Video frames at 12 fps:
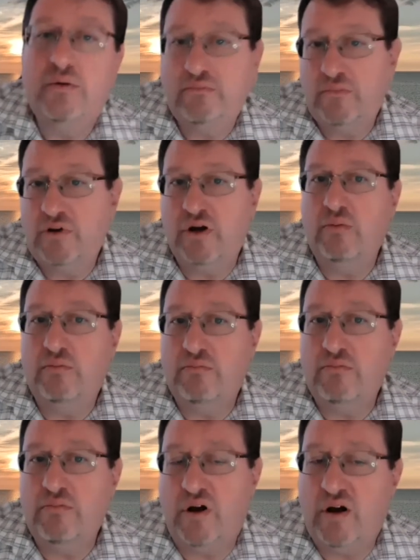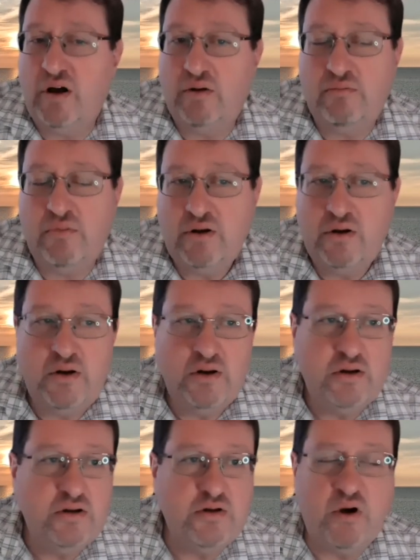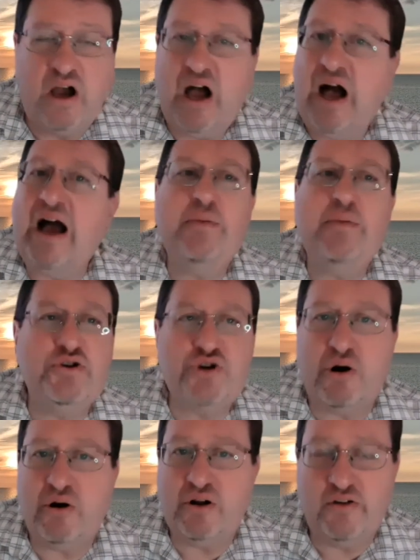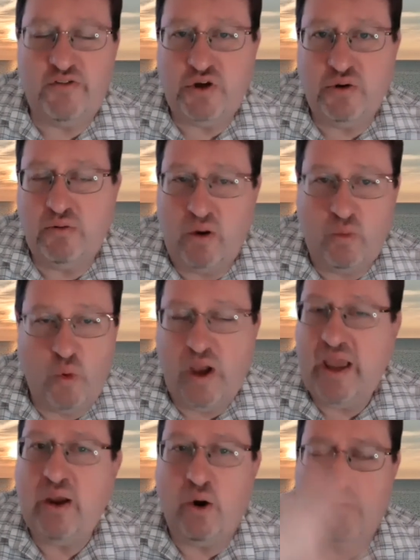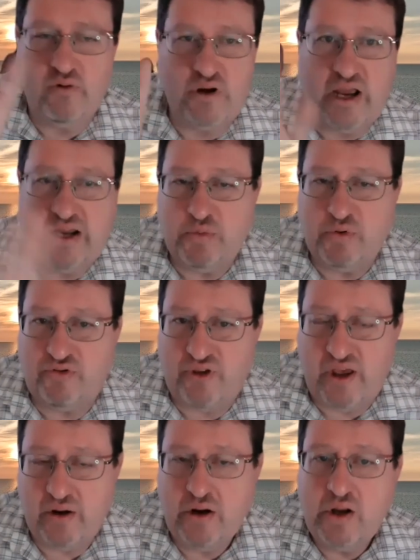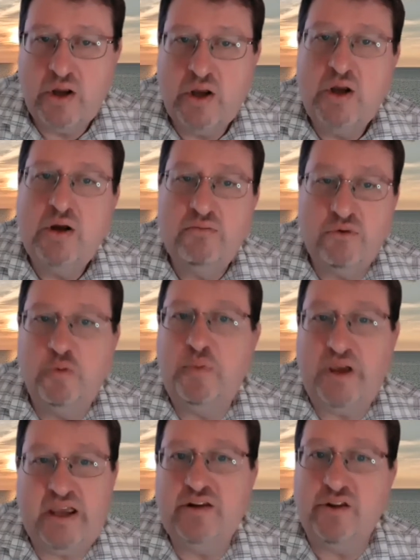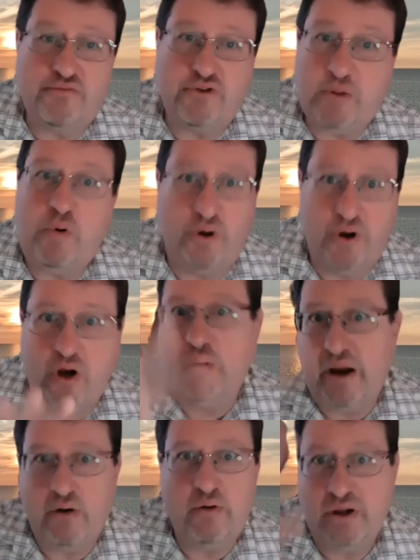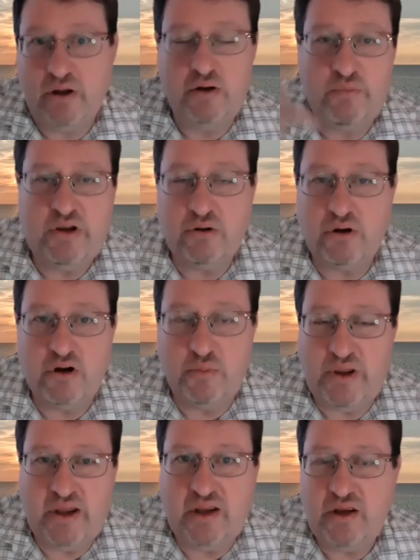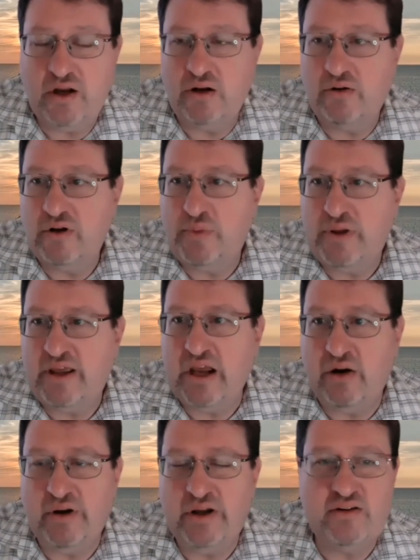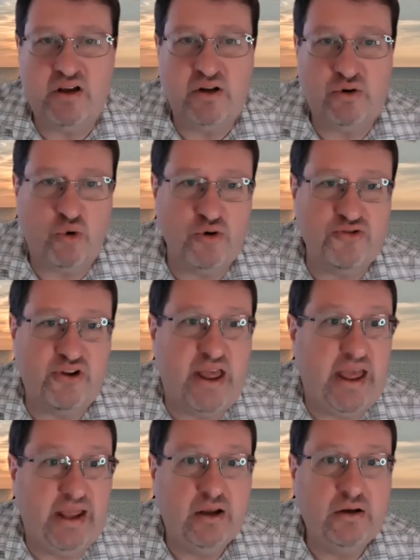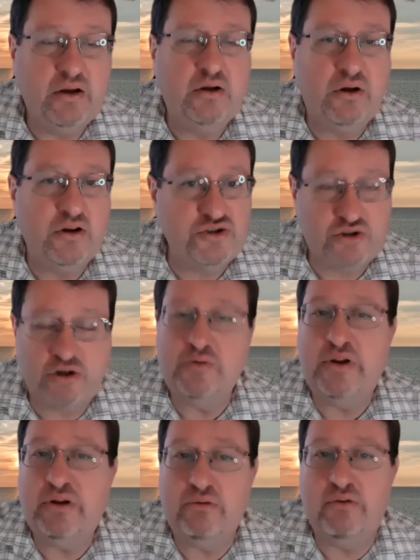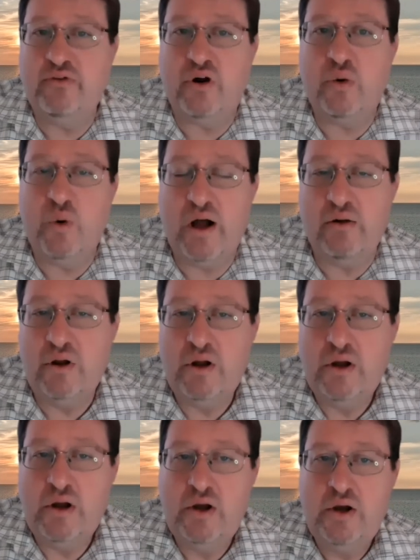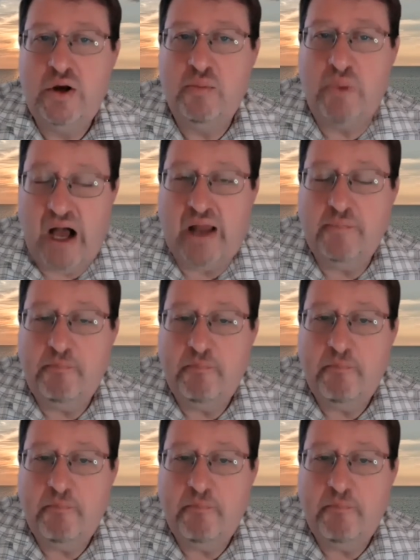You know, the high majority of you, way over 90%, will be in the 3.0 area. I mean, you're going to be, you know, in the B area towards an A. You're still going to be doing very well, but